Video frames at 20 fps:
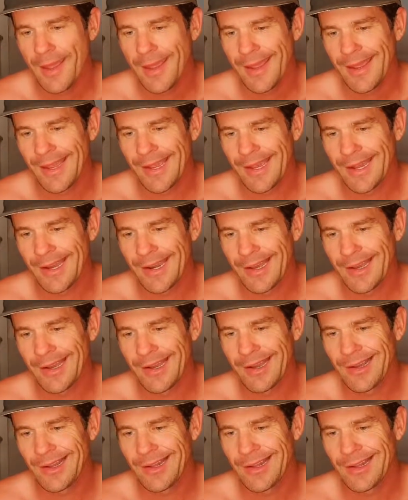And
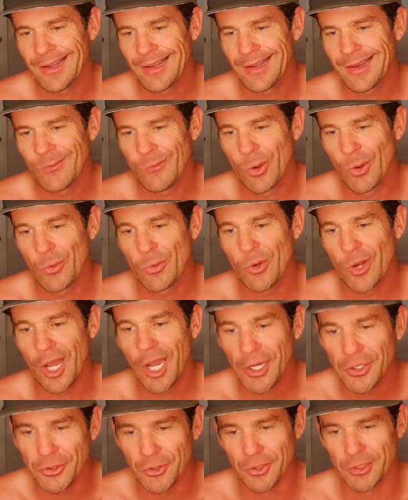what would
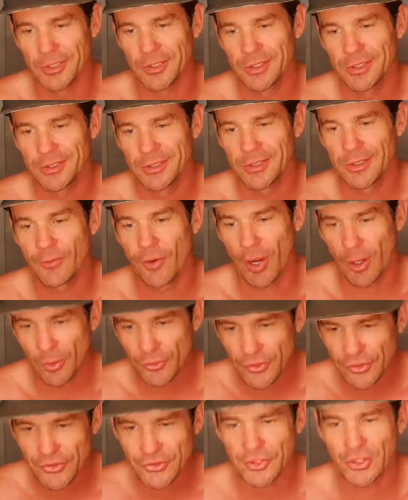I do if I
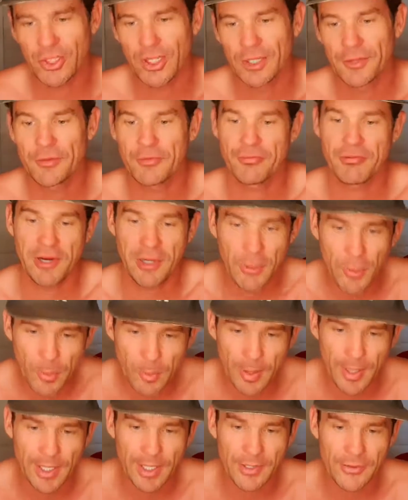was this guy, 300
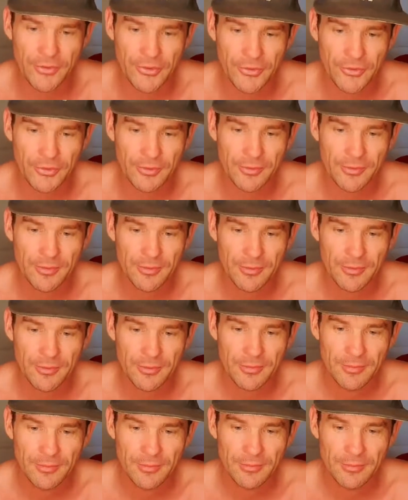pounds,
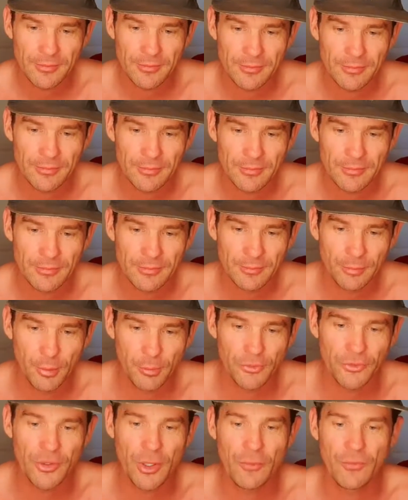put
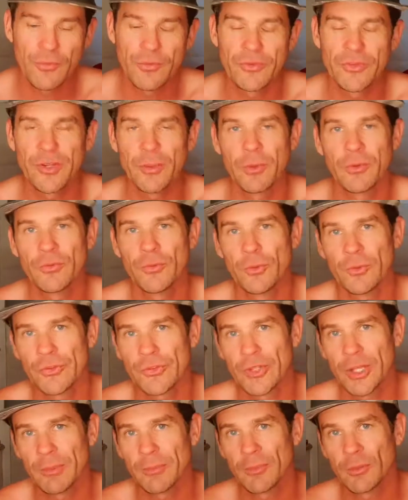myself in someone's
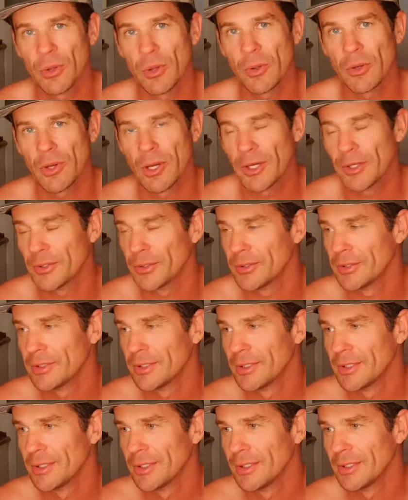footsteps? What would I do?
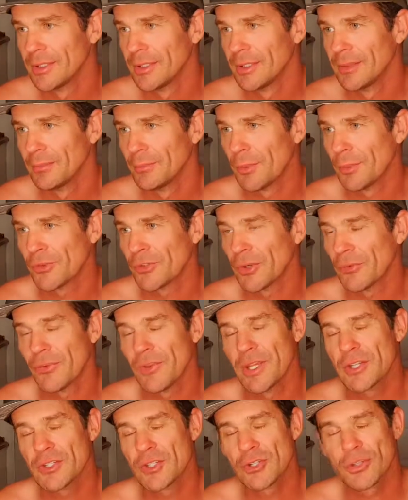Put myself in
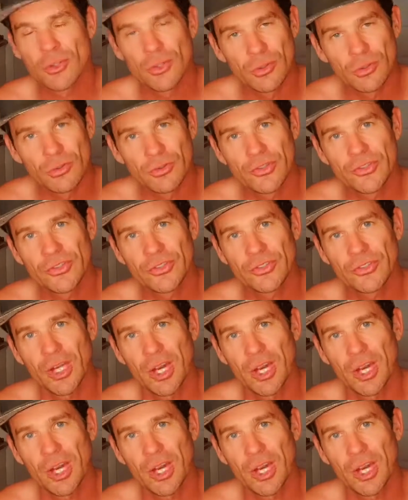their shoes.